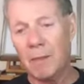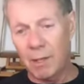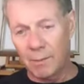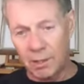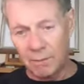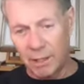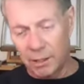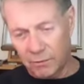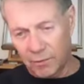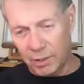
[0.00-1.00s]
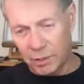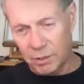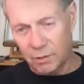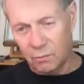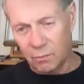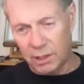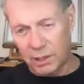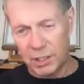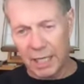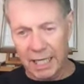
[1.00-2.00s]
the macrophages are
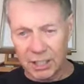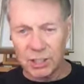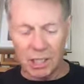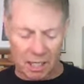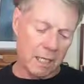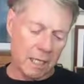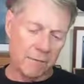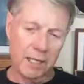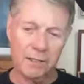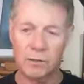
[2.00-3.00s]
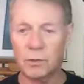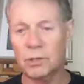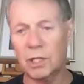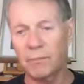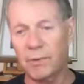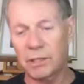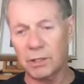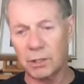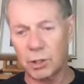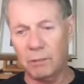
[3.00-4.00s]
releasing enzymes that do something to
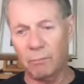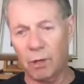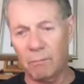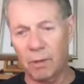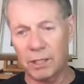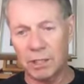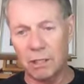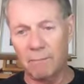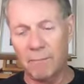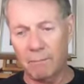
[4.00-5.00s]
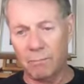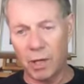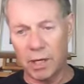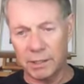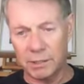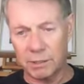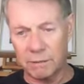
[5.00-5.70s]
the sheep red blood cell membranes,